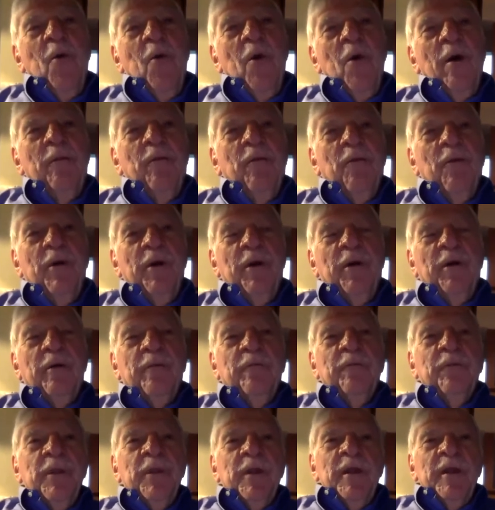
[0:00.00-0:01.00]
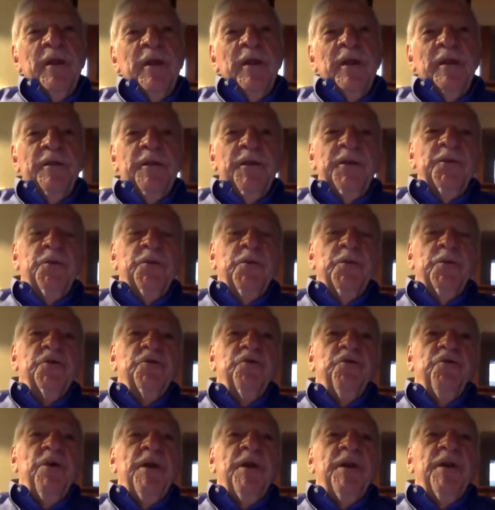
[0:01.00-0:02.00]
up where this
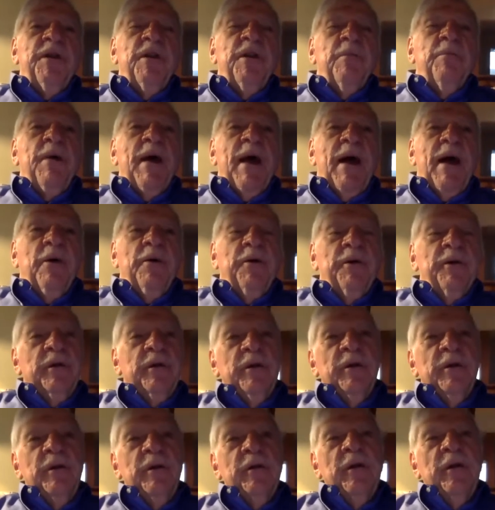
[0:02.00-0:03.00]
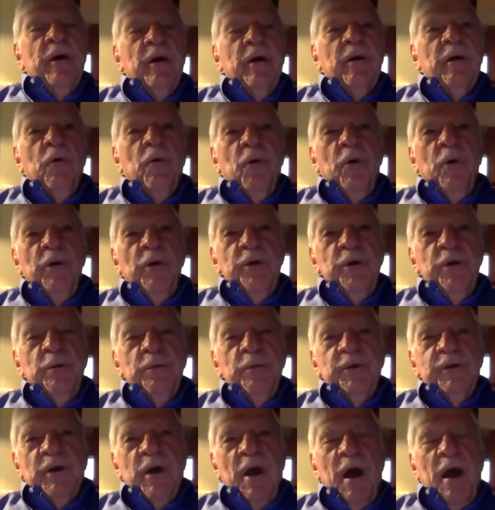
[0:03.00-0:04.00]
was written about in uh,
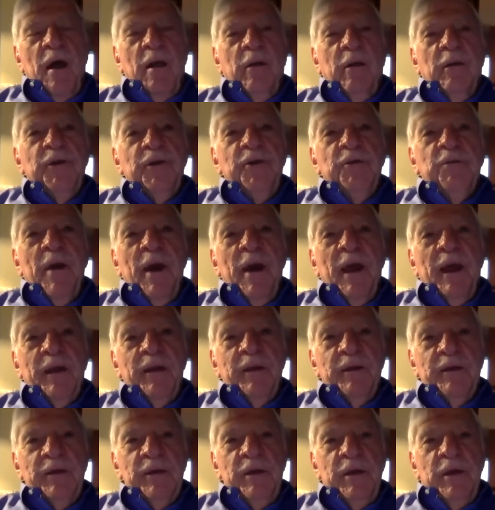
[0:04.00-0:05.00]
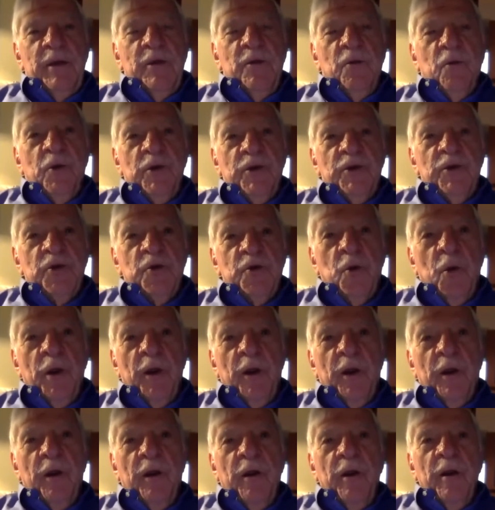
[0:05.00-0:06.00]
Williams College magazine, which is
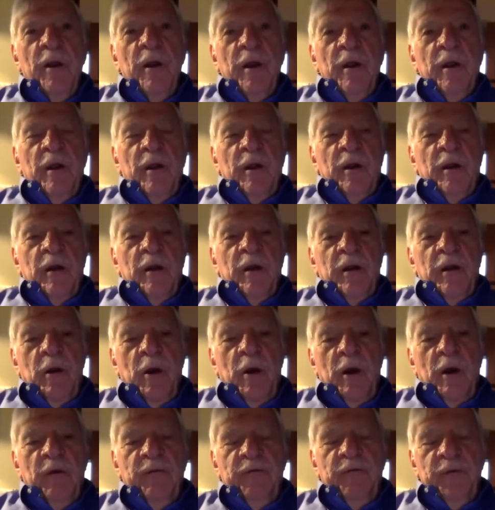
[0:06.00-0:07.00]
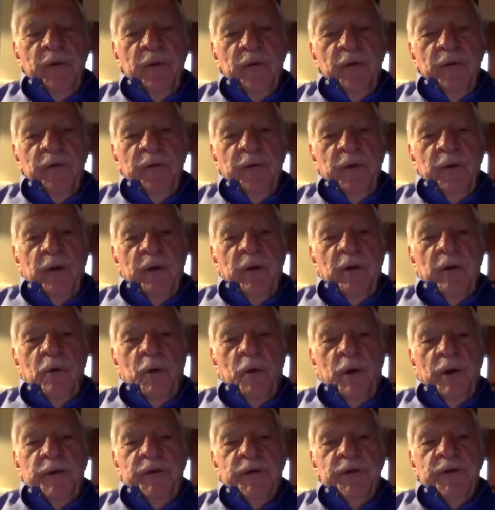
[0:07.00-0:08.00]
where uh, Garfield uh,
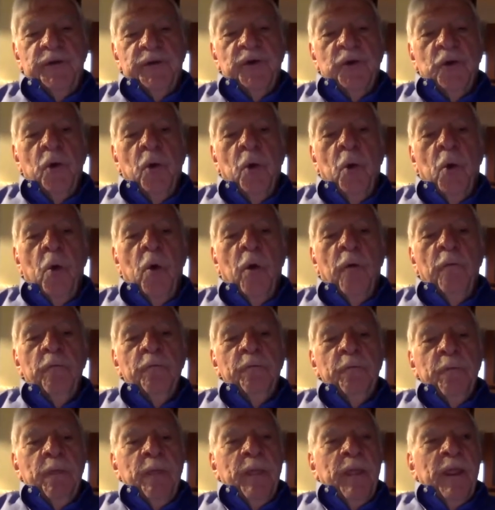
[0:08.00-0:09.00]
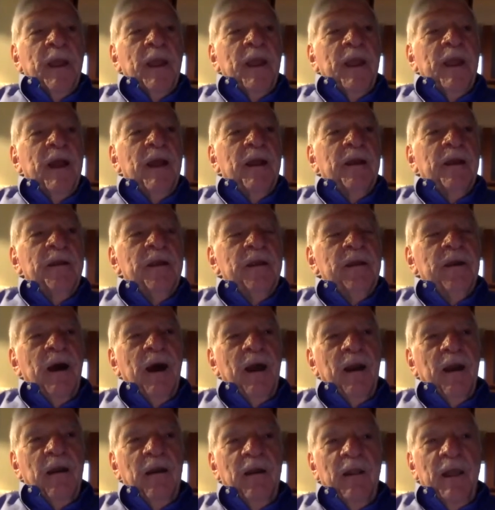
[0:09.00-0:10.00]
went to school. And he
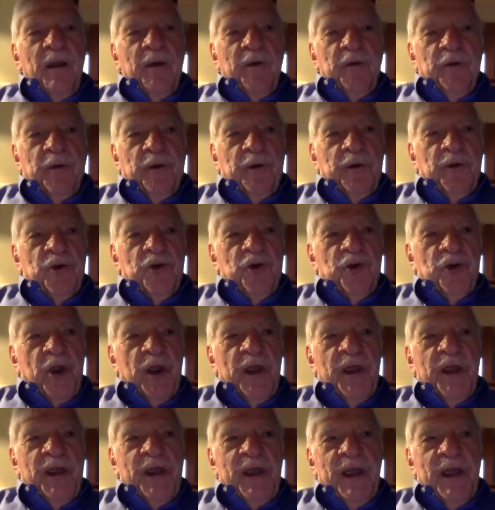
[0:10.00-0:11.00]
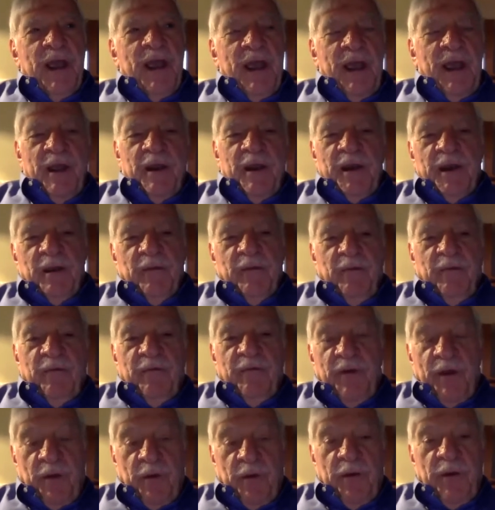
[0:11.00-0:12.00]
got a letter in the shaky hand of a
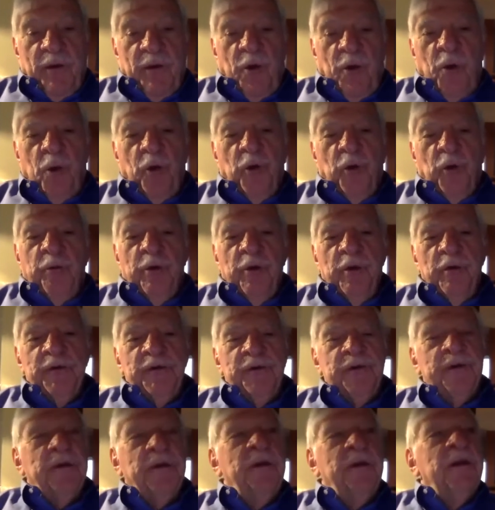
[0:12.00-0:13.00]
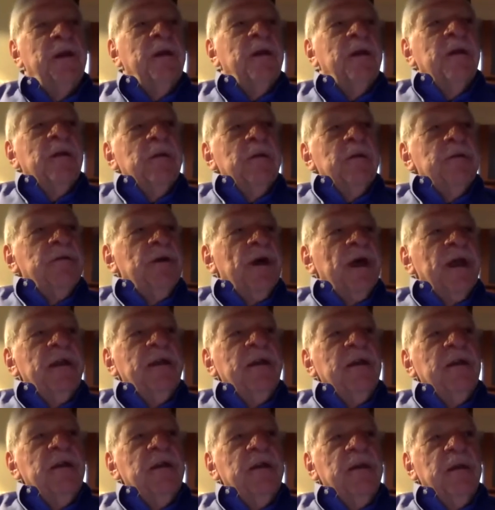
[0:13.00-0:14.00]
very old person
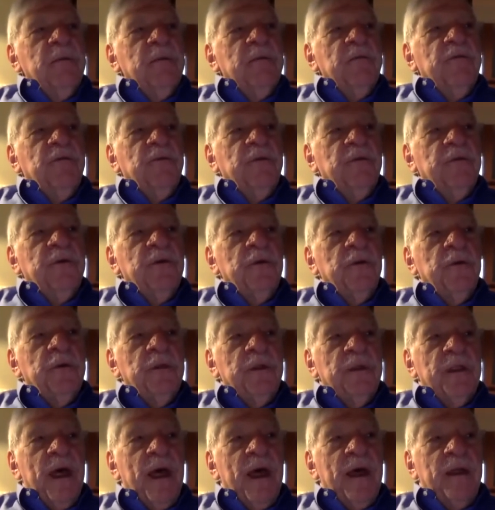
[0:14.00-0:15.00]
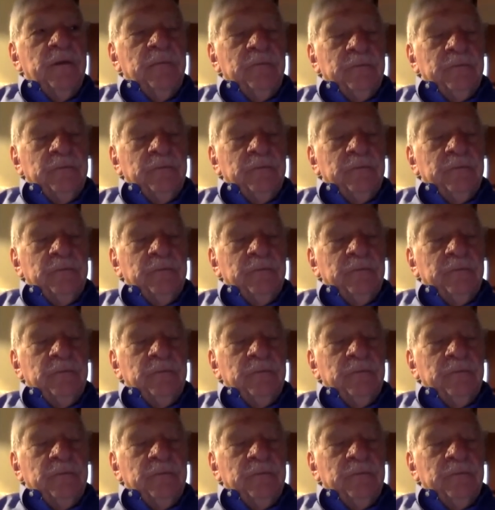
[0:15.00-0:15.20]
thanking him for doing that.